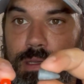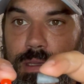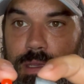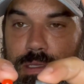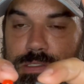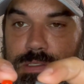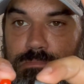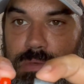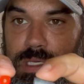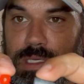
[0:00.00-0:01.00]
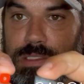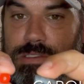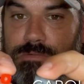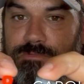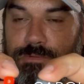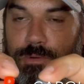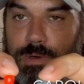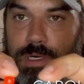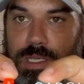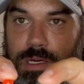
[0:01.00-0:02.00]
and some beads for
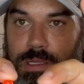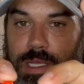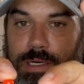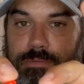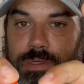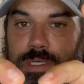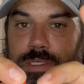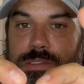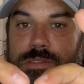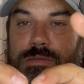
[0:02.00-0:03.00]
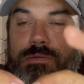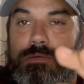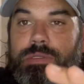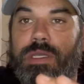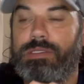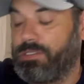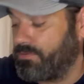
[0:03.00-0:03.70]
Carolina rigs, Texas